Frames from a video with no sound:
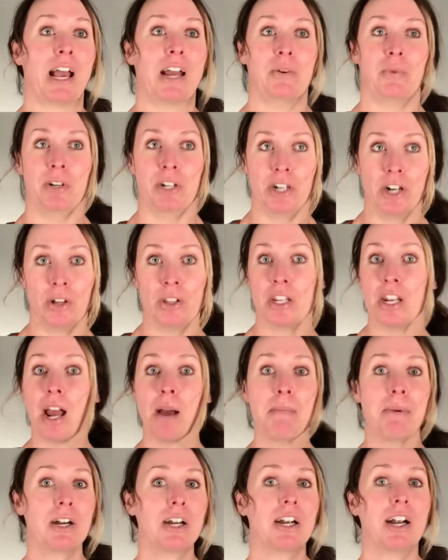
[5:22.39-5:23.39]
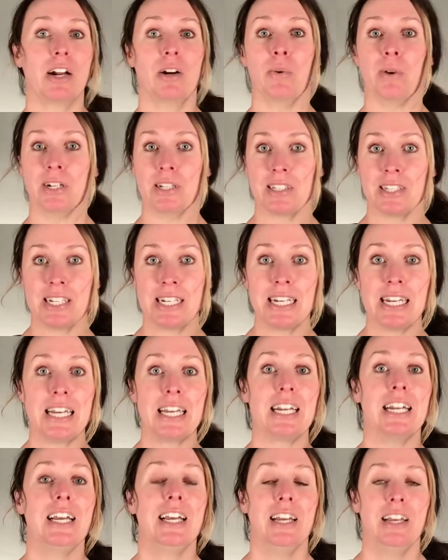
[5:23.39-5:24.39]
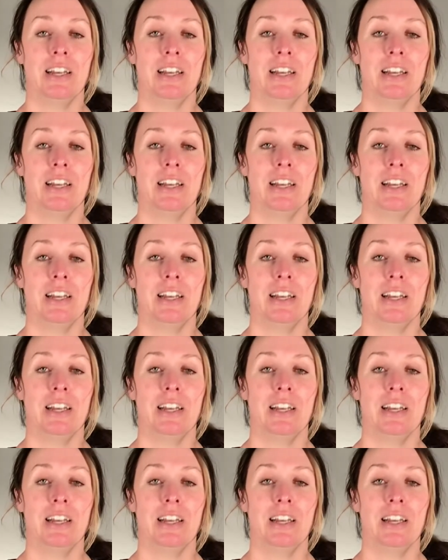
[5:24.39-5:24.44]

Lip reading: I don't want to know the number. I don't want to see it.